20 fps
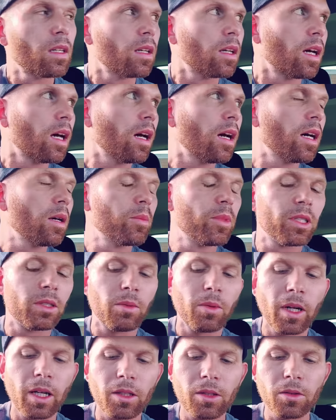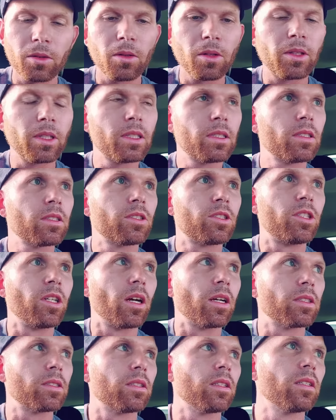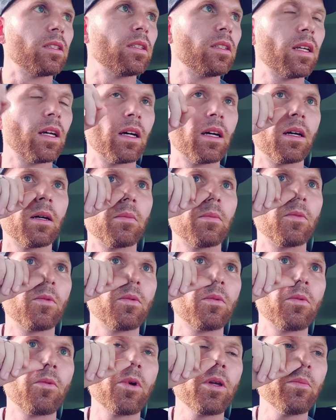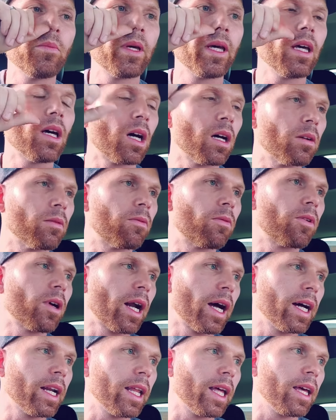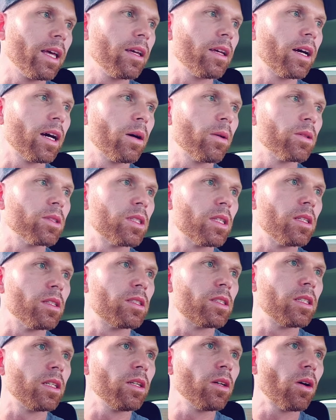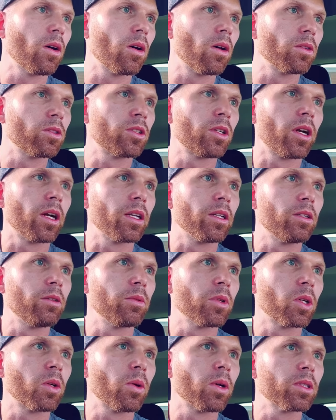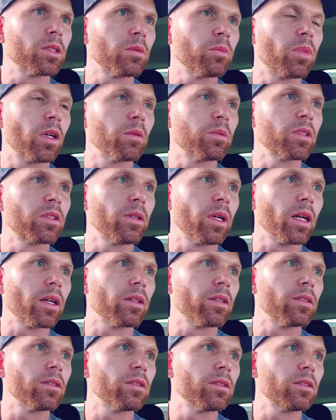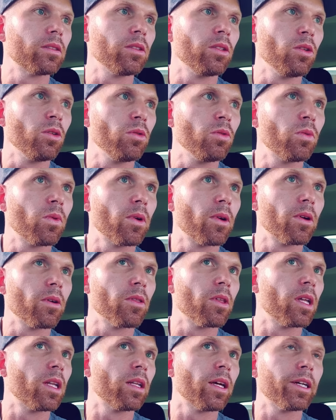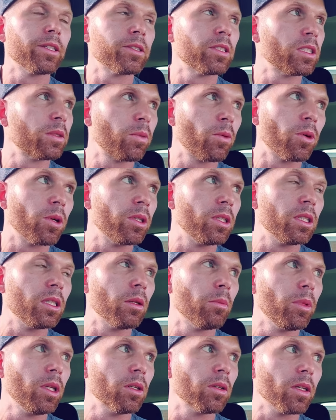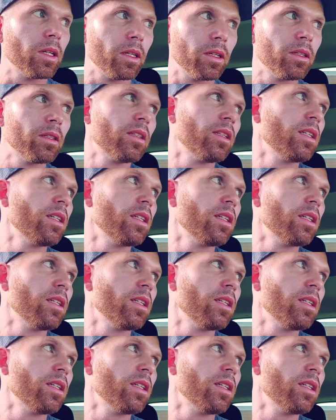Hi, Miss Rachel. This is Justin. Um, we met on Friday. I was in City Hall trying to request some public records. You were the nicest one in the building,